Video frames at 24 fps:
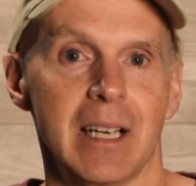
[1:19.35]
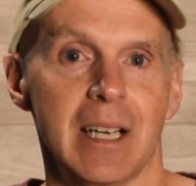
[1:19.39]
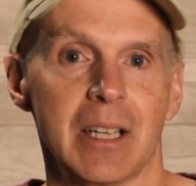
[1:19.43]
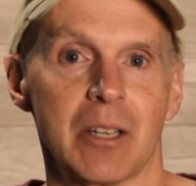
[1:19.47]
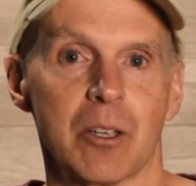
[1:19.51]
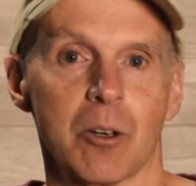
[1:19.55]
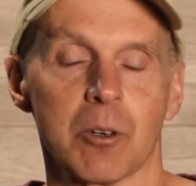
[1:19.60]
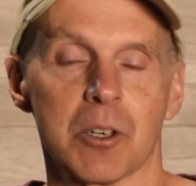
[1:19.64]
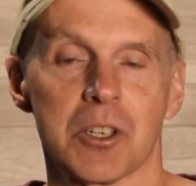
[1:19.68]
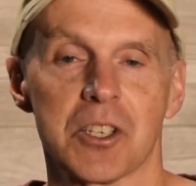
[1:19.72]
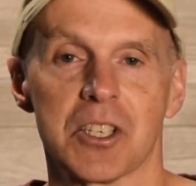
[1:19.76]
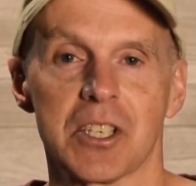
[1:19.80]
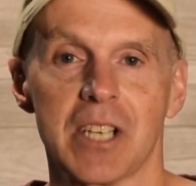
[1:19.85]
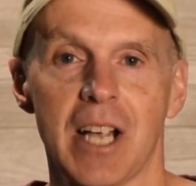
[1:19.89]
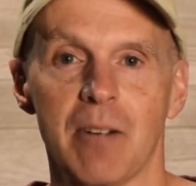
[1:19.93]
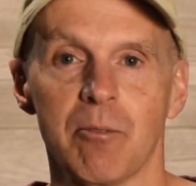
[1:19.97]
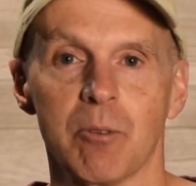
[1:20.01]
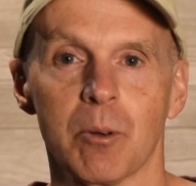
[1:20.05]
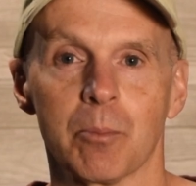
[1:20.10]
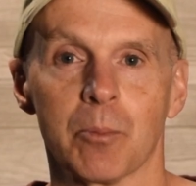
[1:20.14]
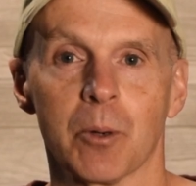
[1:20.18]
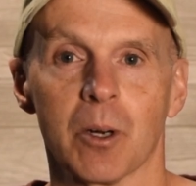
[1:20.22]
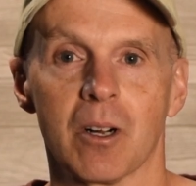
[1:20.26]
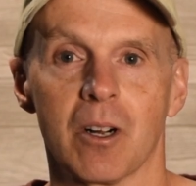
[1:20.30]
There were
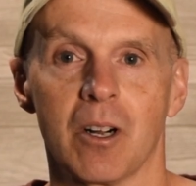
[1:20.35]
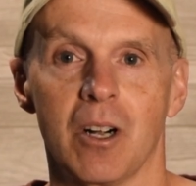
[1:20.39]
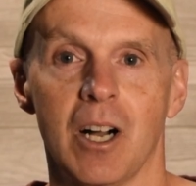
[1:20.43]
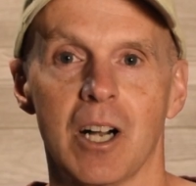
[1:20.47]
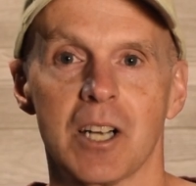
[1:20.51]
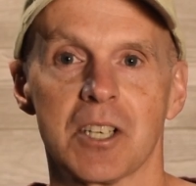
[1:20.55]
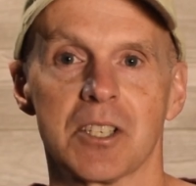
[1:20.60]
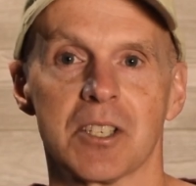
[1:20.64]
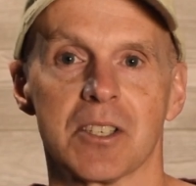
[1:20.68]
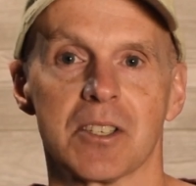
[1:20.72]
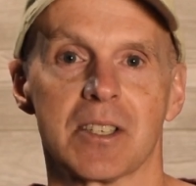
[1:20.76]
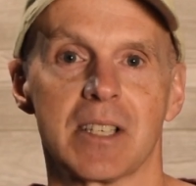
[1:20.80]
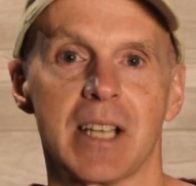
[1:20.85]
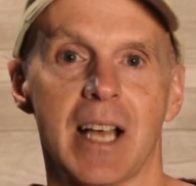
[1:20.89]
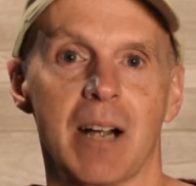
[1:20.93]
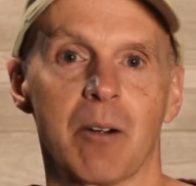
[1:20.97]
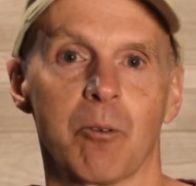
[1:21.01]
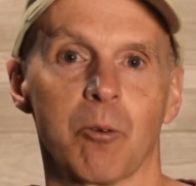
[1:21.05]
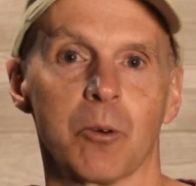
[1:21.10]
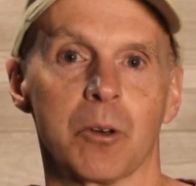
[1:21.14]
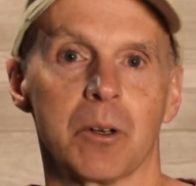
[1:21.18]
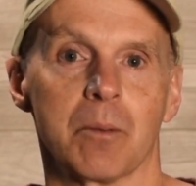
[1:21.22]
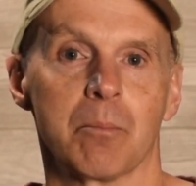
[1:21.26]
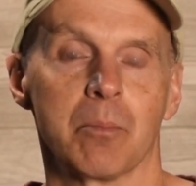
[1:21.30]
several precautions that
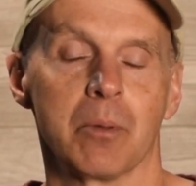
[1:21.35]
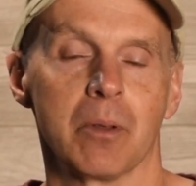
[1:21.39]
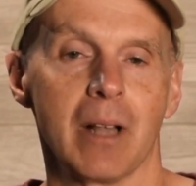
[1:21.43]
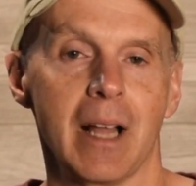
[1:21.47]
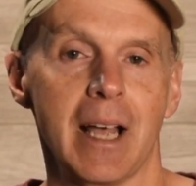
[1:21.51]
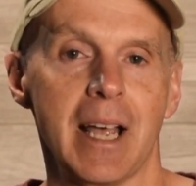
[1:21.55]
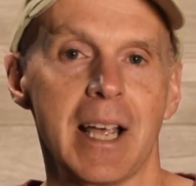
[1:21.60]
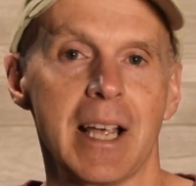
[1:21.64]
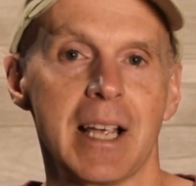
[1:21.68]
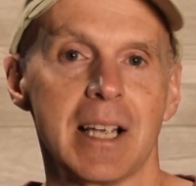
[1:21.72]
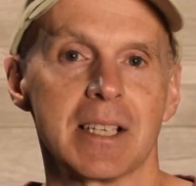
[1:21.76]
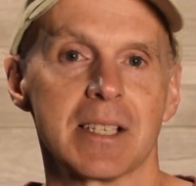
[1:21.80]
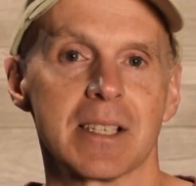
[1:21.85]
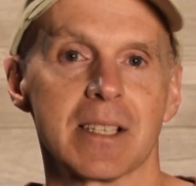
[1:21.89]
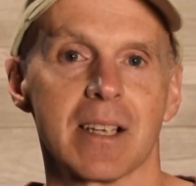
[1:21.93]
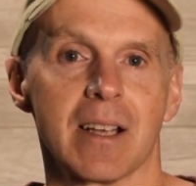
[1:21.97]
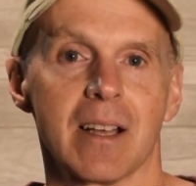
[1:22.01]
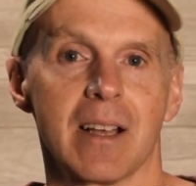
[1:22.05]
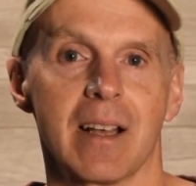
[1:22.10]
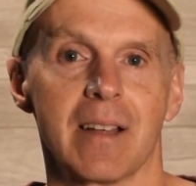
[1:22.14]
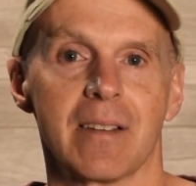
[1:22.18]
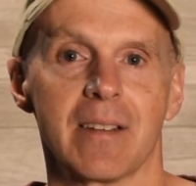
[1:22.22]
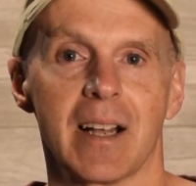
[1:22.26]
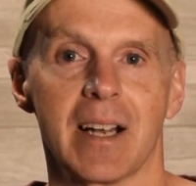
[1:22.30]
were in place
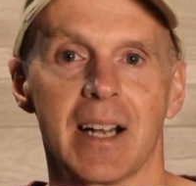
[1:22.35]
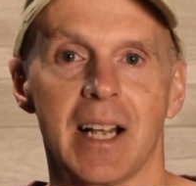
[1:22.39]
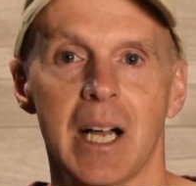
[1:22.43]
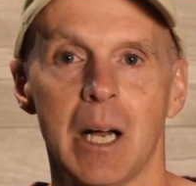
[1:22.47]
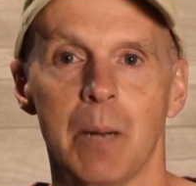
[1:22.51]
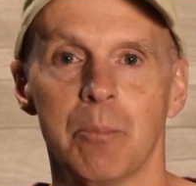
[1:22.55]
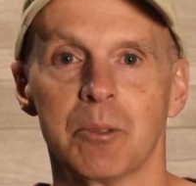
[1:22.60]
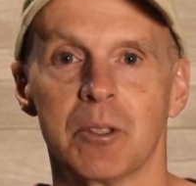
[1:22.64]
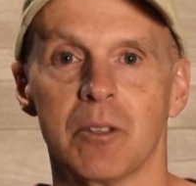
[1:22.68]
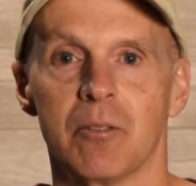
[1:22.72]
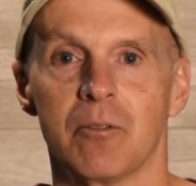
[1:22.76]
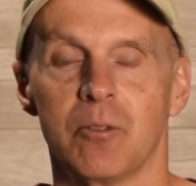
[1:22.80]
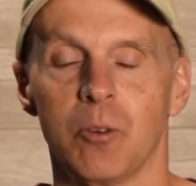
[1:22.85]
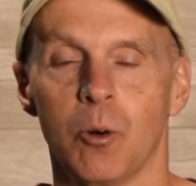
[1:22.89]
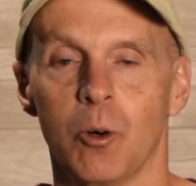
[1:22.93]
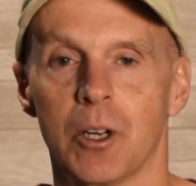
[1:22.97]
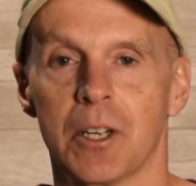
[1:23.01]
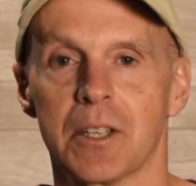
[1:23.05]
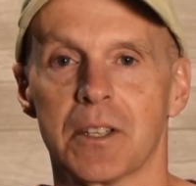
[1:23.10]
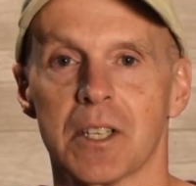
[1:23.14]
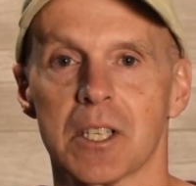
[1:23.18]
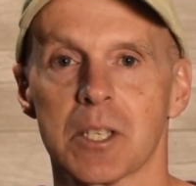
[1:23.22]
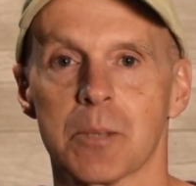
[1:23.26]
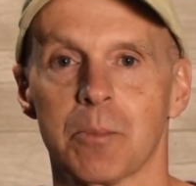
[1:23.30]
that helped
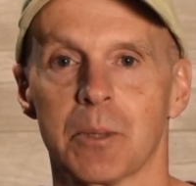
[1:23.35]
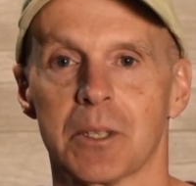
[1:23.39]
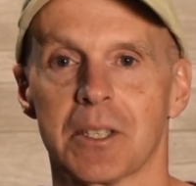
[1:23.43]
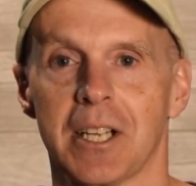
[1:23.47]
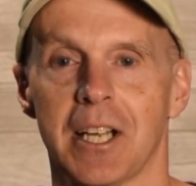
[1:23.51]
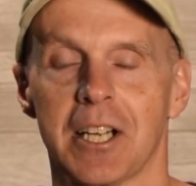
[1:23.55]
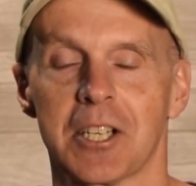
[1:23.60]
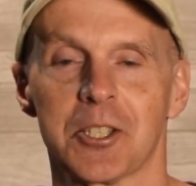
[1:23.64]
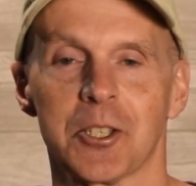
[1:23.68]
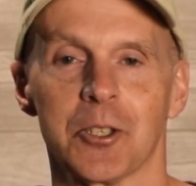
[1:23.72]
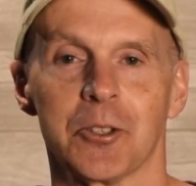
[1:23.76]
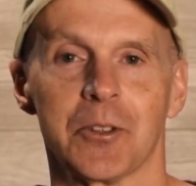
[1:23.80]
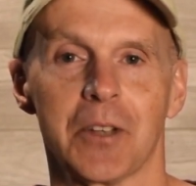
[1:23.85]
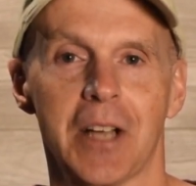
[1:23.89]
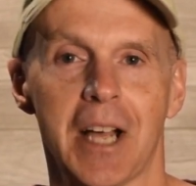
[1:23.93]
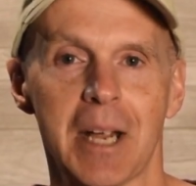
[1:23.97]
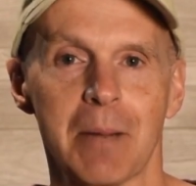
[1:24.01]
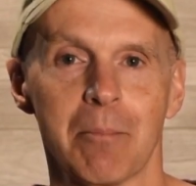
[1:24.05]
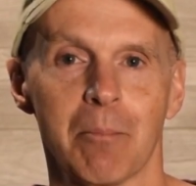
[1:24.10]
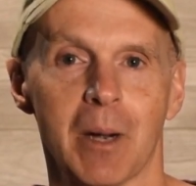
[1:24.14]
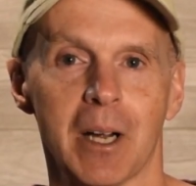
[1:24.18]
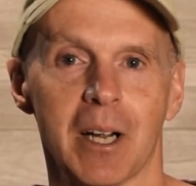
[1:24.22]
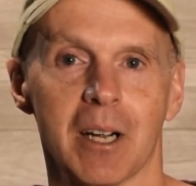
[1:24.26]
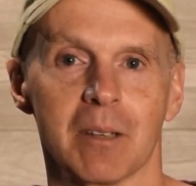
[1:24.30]
avoid this potential
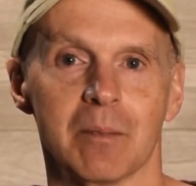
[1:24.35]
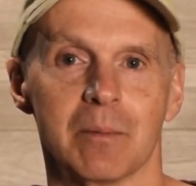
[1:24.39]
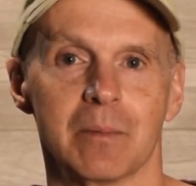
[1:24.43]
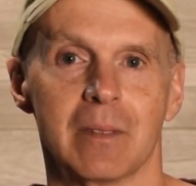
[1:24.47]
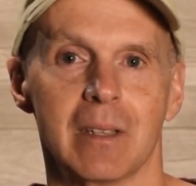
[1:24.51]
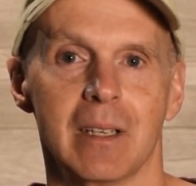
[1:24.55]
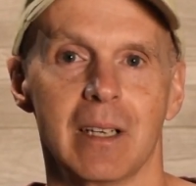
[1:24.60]
nightmare.